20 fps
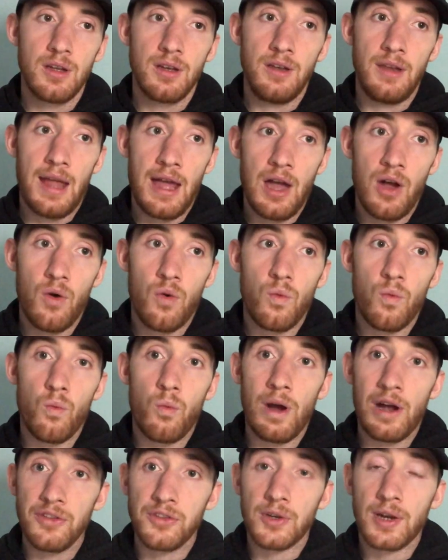Now,
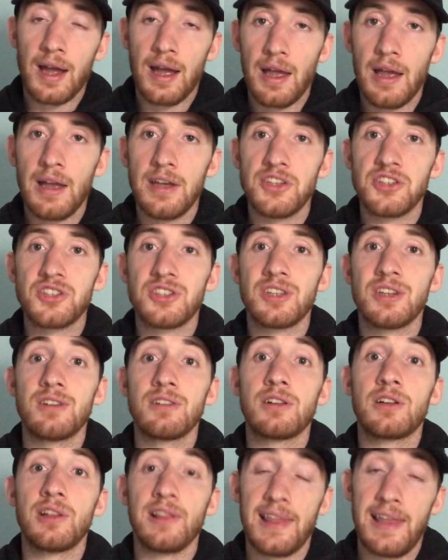Wilder has
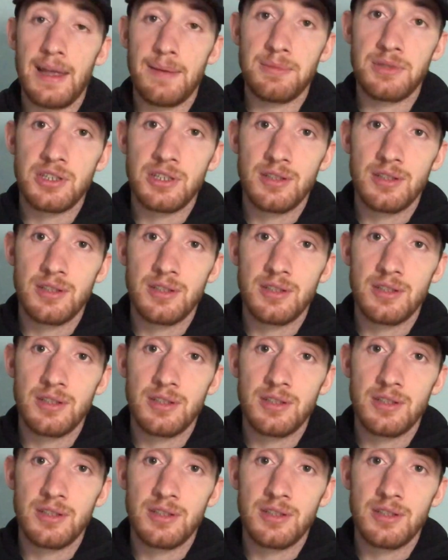clipped